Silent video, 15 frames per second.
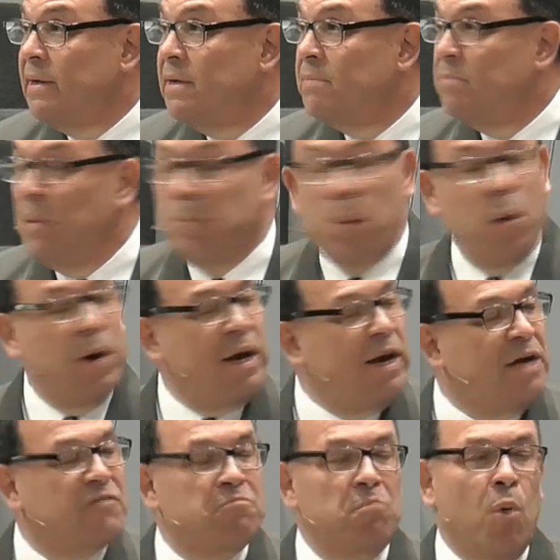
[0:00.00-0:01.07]
But boy, it
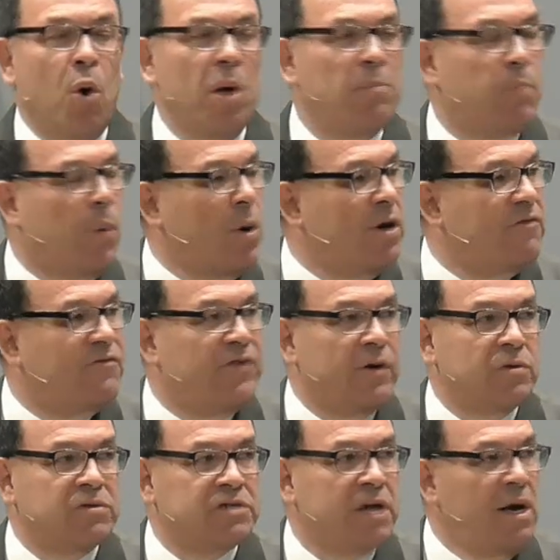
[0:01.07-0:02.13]
is more important,
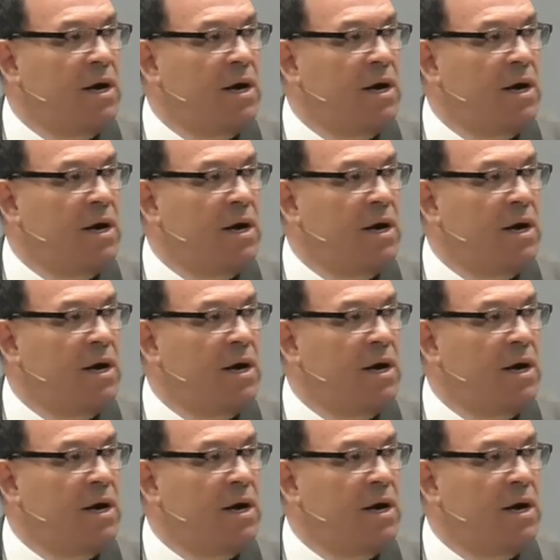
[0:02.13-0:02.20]
folks,